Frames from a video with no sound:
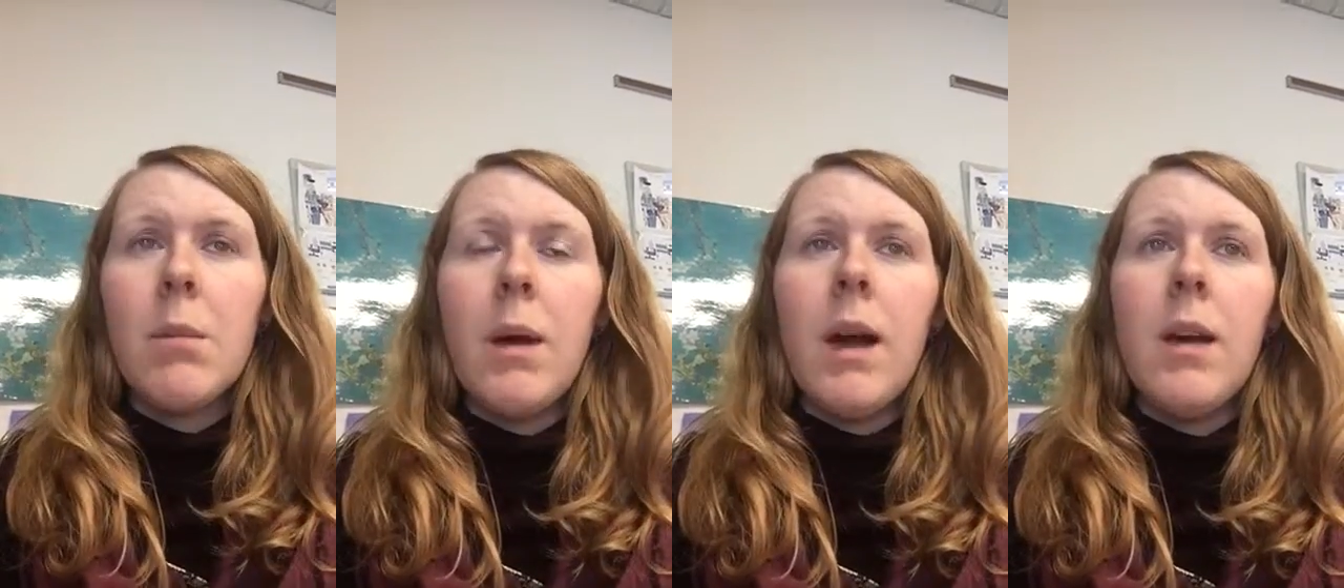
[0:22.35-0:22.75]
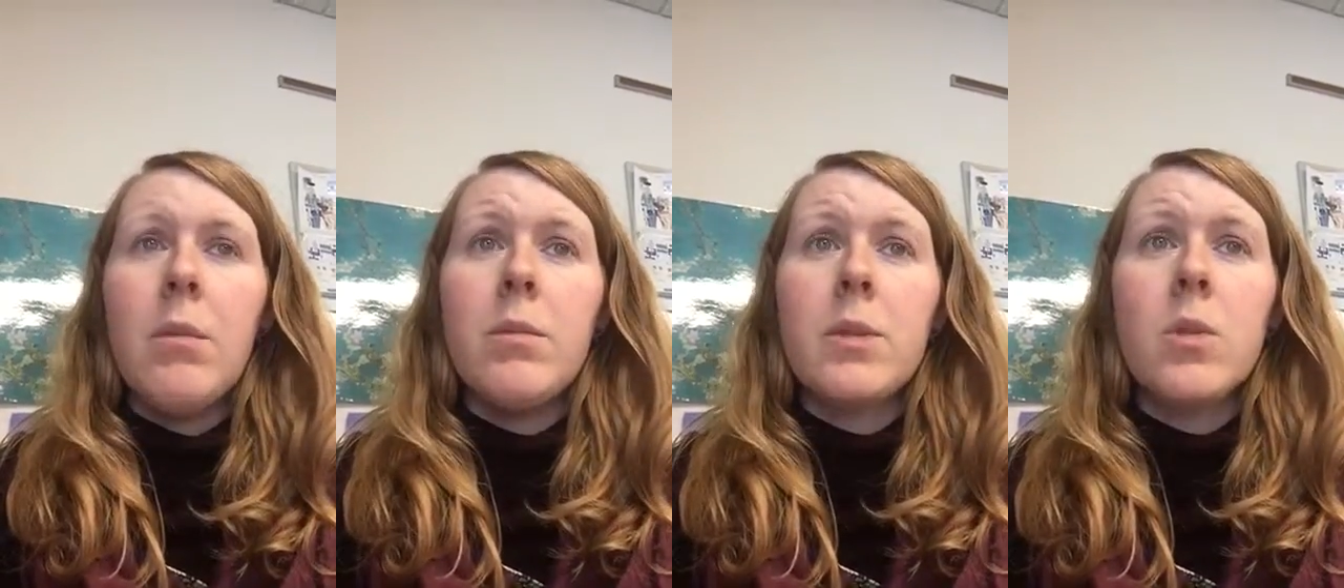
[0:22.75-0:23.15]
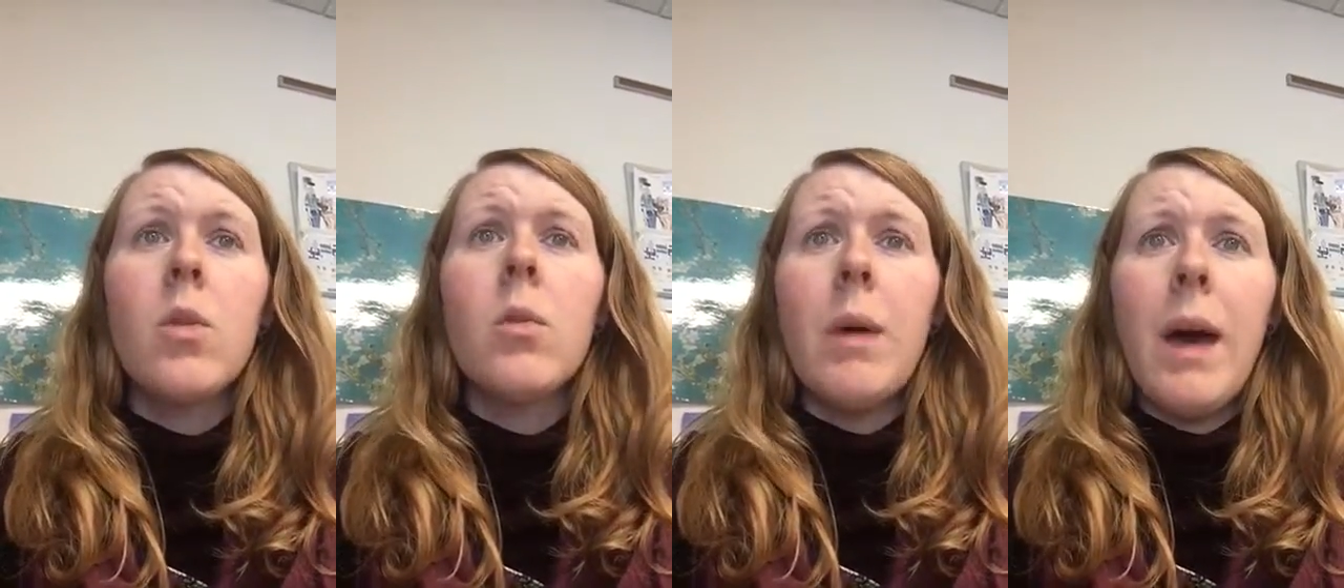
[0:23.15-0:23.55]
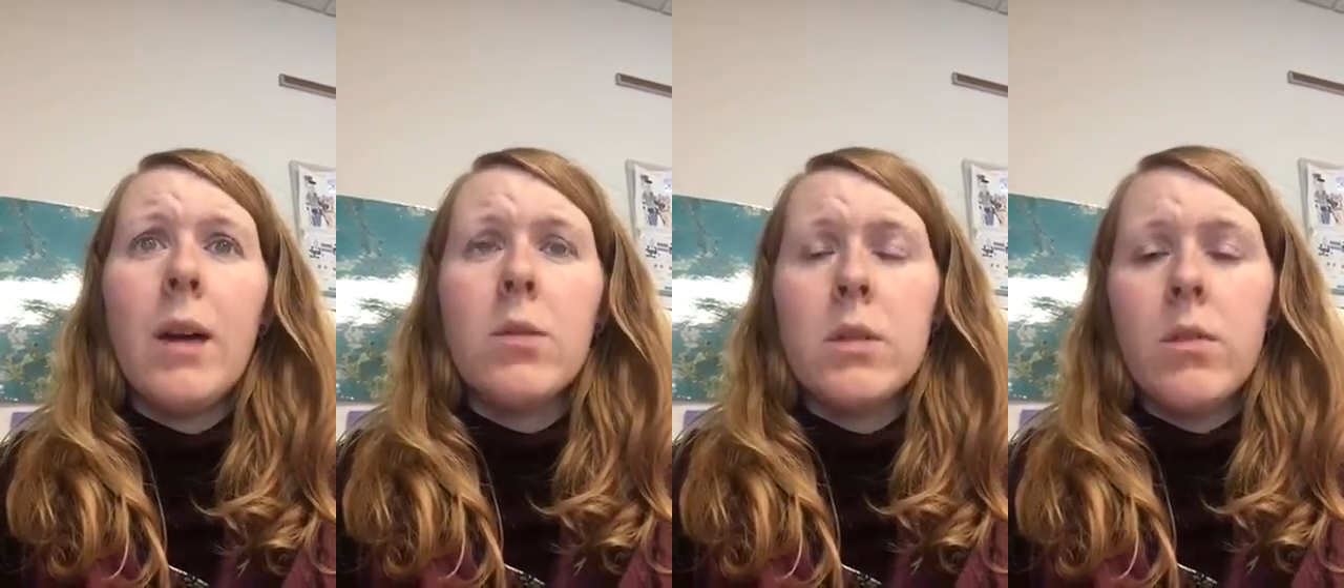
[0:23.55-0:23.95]
and my school
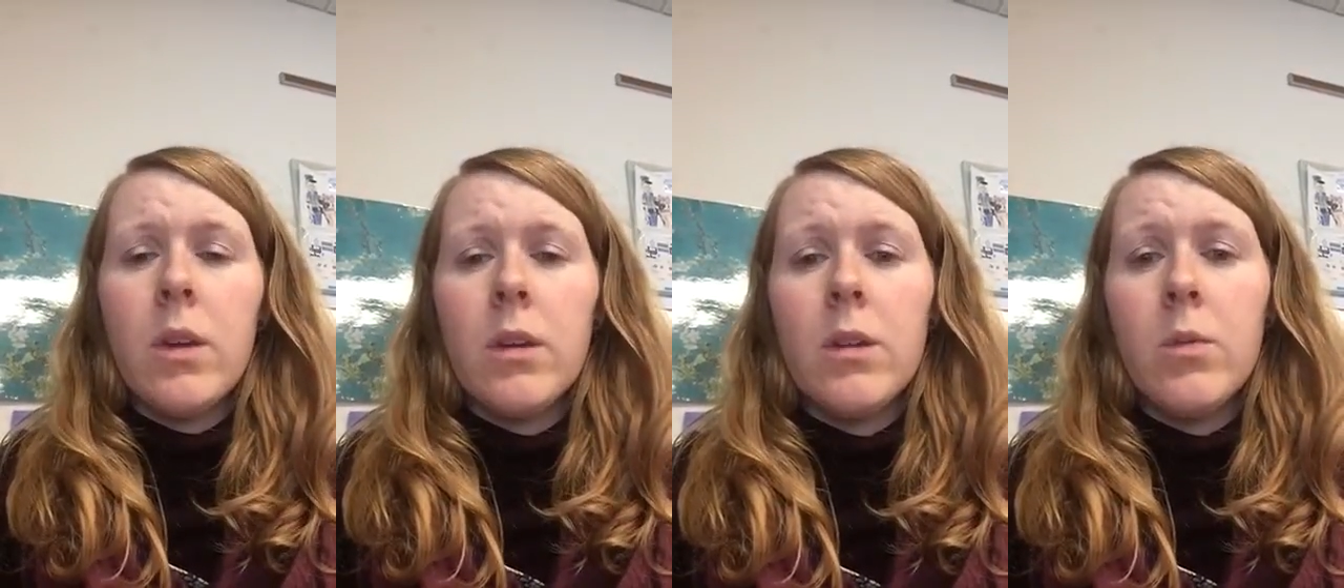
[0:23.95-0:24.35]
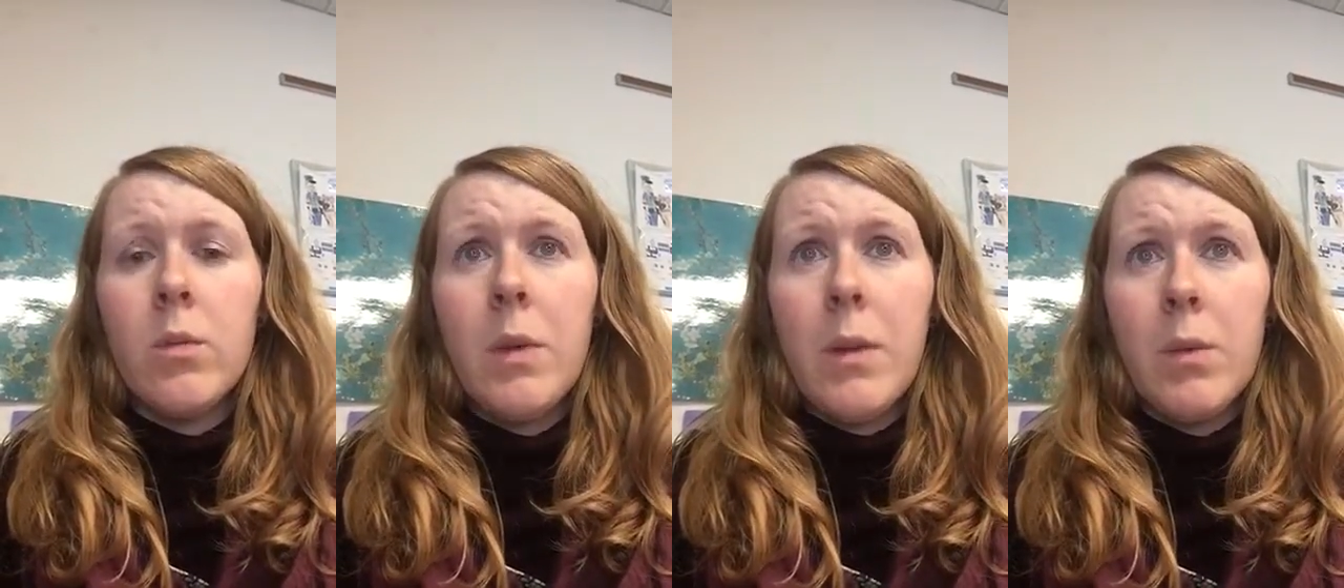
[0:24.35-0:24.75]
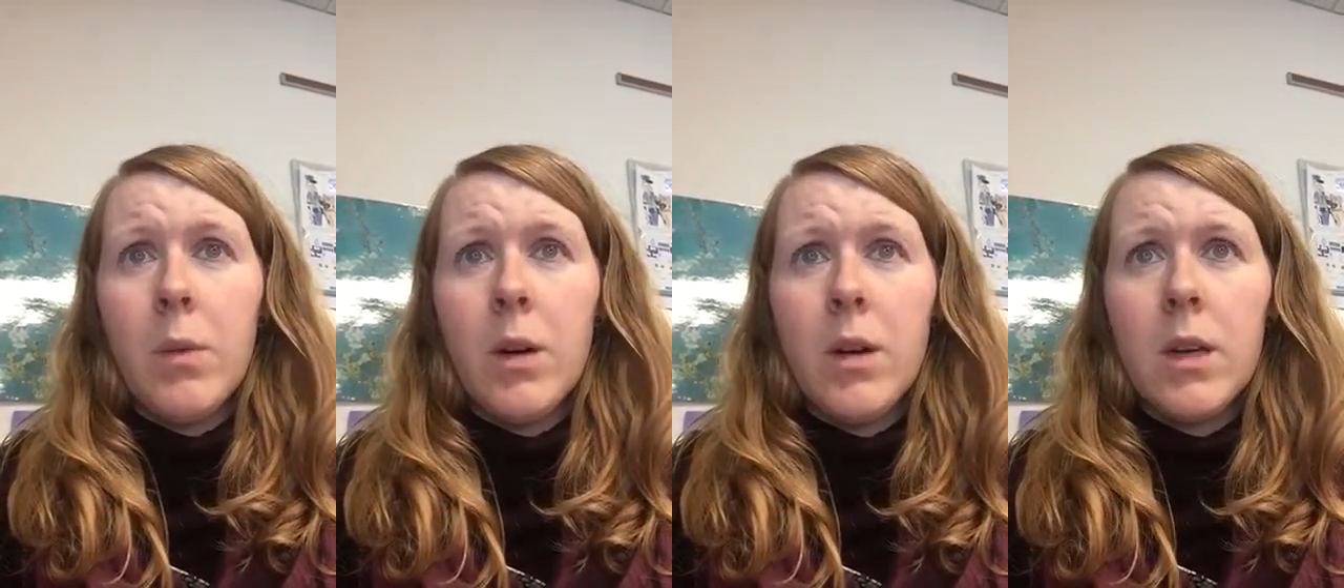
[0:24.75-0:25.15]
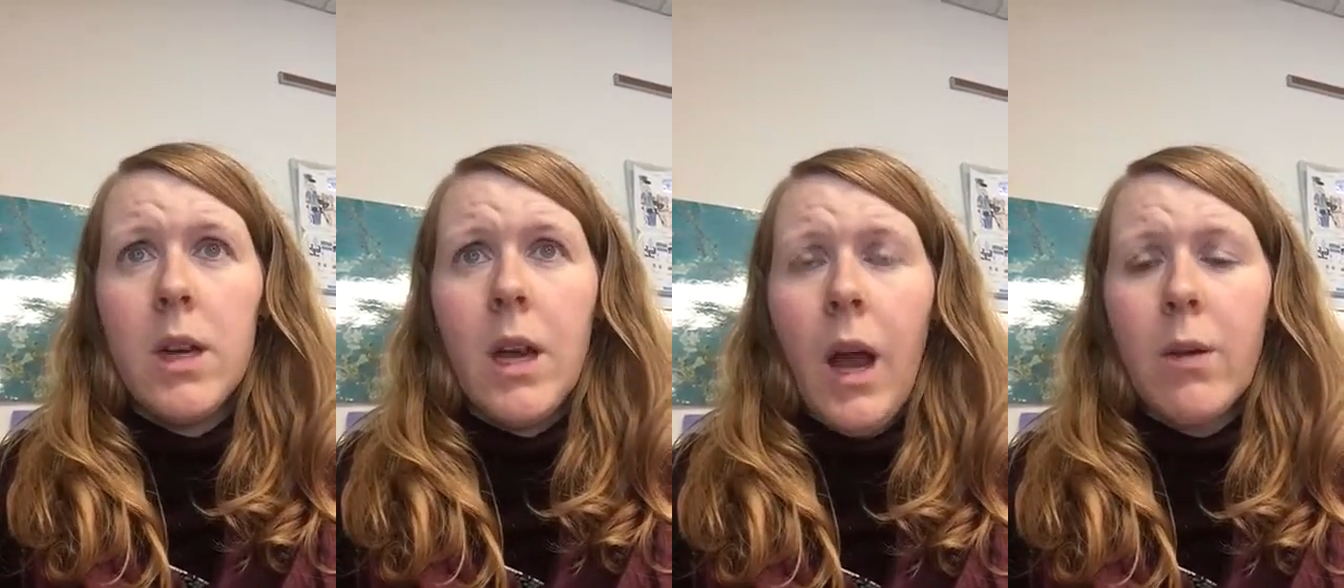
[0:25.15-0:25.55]
bag was flooded with paperwork.
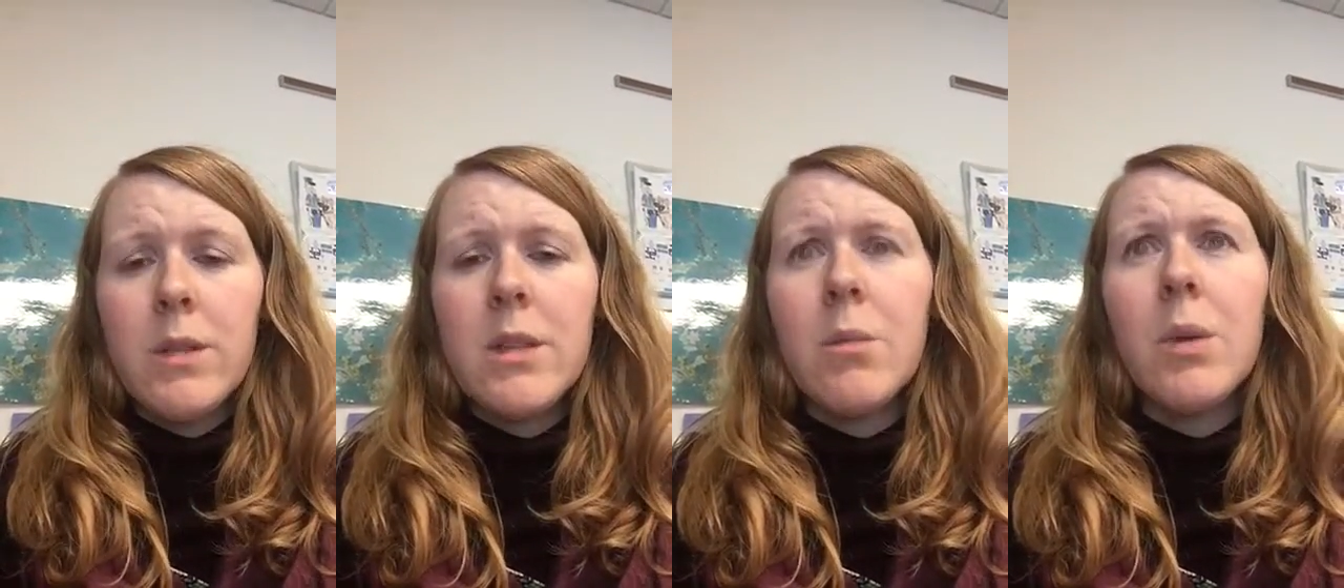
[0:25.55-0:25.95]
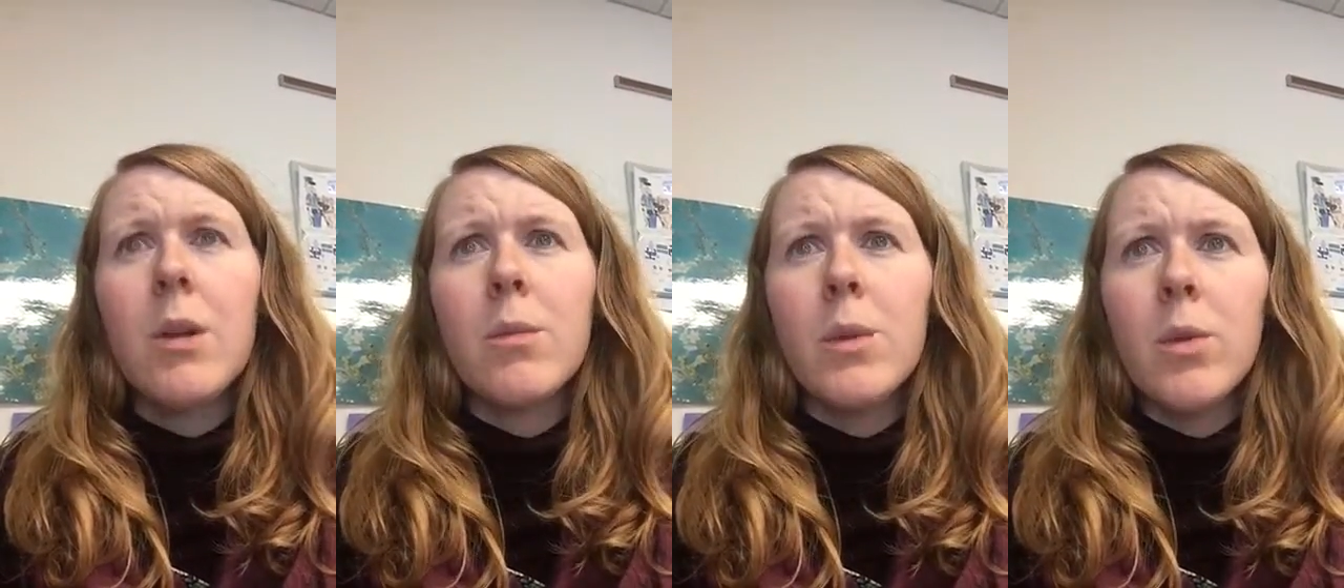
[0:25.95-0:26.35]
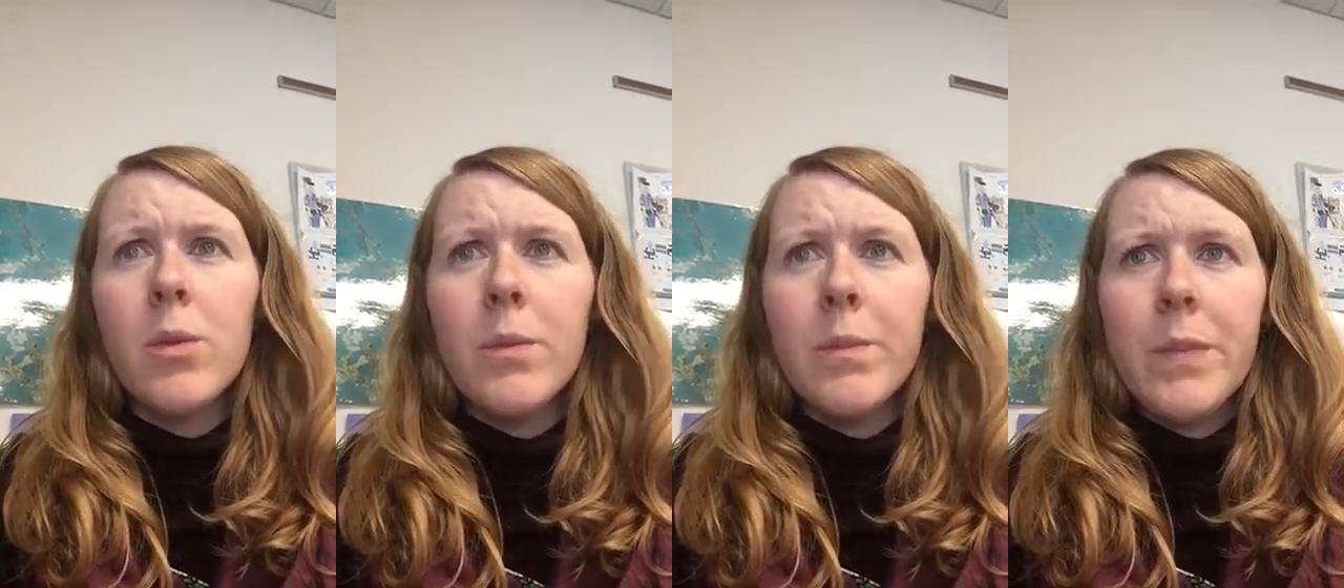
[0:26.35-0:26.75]
I was in a bitter mood